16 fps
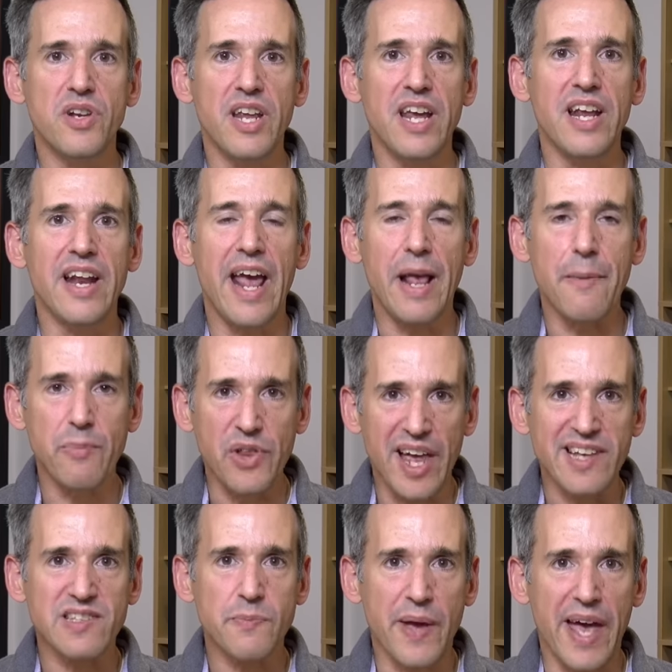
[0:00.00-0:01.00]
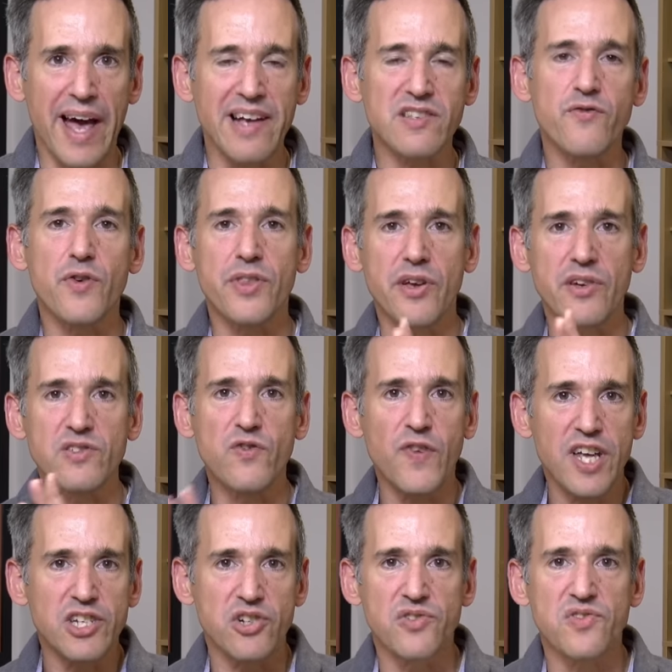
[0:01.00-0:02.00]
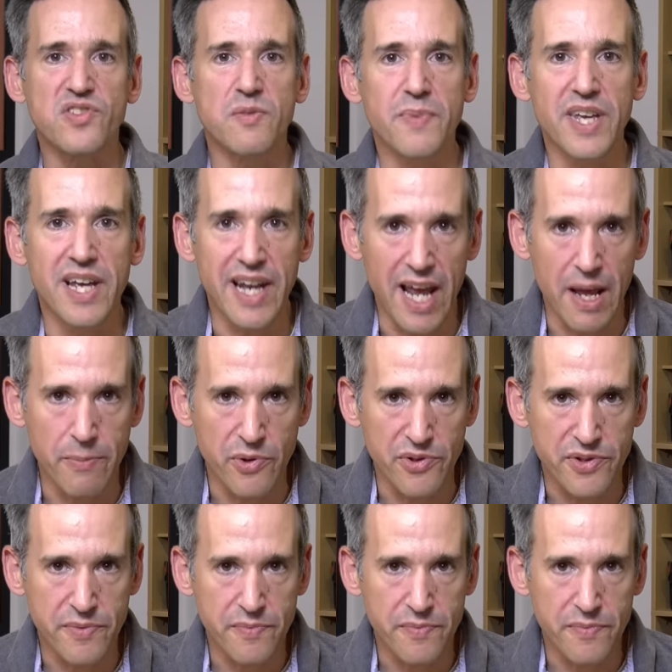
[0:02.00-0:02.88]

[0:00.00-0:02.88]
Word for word: need a Plex Pass for those features to be enabled.